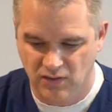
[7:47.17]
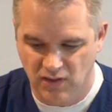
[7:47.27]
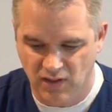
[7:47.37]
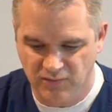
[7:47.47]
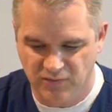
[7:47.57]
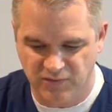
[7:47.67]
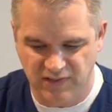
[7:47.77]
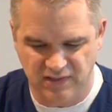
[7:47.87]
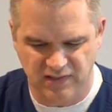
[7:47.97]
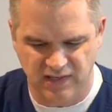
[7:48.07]
other
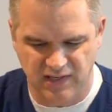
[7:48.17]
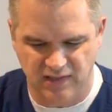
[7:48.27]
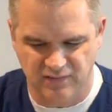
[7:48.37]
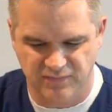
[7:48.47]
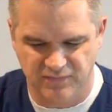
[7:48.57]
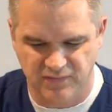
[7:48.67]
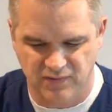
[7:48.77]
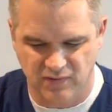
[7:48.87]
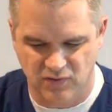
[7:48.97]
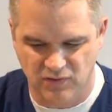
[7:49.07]
thing that I have
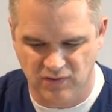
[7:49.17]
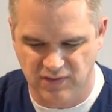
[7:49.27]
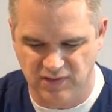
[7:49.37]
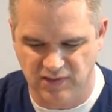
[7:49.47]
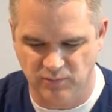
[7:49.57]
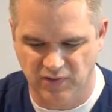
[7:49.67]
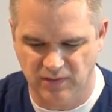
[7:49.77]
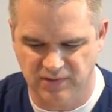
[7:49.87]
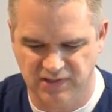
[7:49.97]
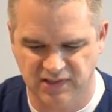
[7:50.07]
heard in
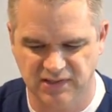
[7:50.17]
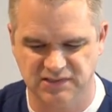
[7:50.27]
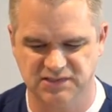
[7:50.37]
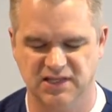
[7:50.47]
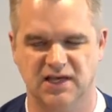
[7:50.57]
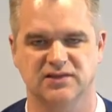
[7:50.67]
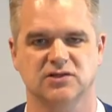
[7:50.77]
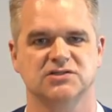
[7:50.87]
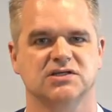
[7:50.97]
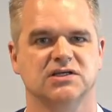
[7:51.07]
public is that
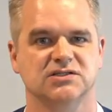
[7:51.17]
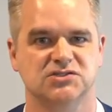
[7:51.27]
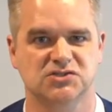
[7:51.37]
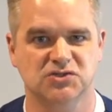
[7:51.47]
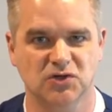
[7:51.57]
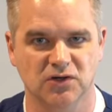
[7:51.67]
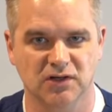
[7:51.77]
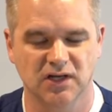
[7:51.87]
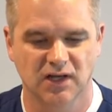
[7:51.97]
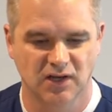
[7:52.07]
there is a
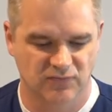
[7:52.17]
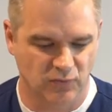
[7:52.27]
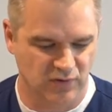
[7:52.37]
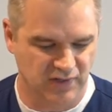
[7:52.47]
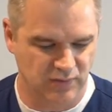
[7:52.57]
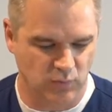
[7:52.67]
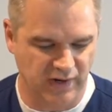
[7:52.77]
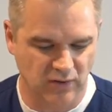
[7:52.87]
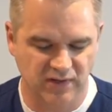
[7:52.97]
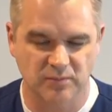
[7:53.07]
concern for
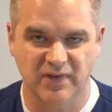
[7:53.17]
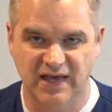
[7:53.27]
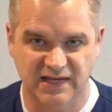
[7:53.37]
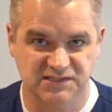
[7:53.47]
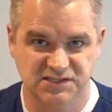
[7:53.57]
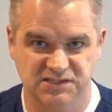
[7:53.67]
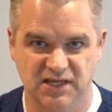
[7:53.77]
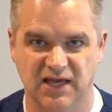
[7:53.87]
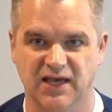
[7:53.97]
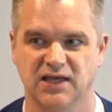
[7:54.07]
wearing
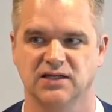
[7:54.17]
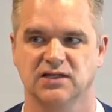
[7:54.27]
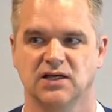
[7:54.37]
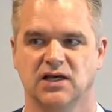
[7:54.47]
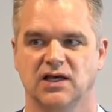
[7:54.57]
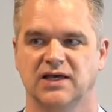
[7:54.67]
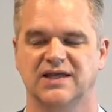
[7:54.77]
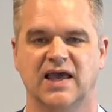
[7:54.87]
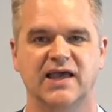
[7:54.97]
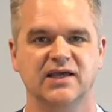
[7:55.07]
masks and
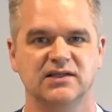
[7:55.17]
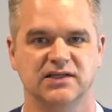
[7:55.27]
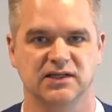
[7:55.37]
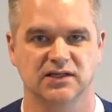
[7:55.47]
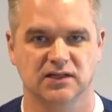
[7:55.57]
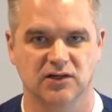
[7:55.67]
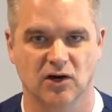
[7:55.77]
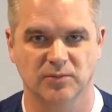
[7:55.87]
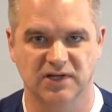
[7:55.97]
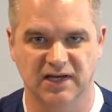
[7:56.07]
inhaling
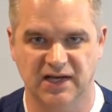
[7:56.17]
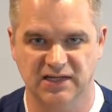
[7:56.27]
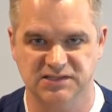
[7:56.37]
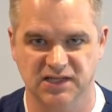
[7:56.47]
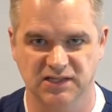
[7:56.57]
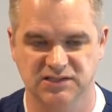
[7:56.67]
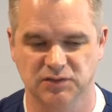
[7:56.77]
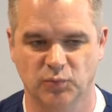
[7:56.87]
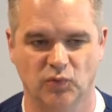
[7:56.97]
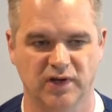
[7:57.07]
carbon dioxide to the
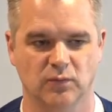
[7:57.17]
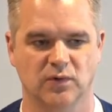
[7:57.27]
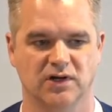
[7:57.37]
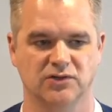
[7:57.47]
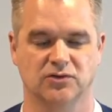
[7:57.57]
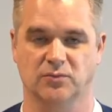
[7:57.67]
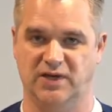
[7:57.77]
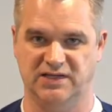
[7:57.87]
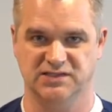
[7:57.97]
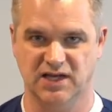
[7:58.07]
point where you could
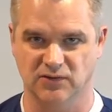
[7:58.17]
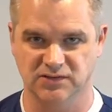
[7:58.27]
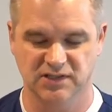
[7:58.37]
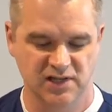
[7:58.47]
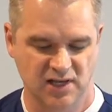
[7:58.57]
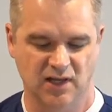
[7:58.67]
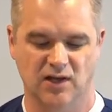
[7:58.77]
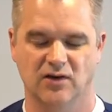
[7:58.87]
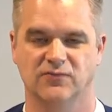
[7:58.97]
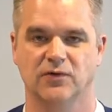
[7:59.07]
pass out.
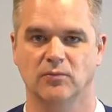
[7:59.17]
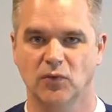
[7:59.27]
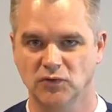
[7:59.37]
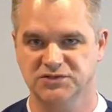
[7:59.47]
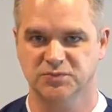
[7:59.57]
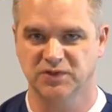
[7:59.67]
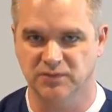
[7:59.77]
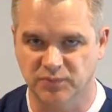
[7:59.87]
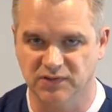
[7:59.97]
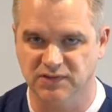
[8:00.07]
For most
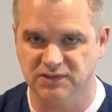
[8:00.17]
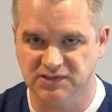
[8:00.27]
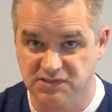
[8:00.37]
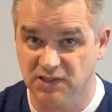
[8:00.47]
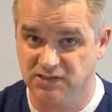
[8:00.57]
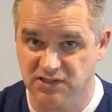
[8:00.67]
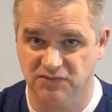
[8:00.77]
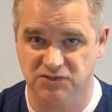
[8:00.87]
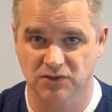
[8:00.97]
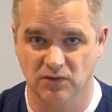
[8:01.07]
people, the studies
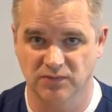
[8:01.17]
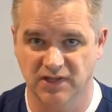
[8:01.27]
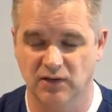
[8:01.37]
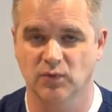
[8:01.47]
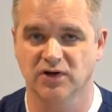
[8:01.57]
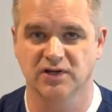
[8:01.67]
have shown that wearing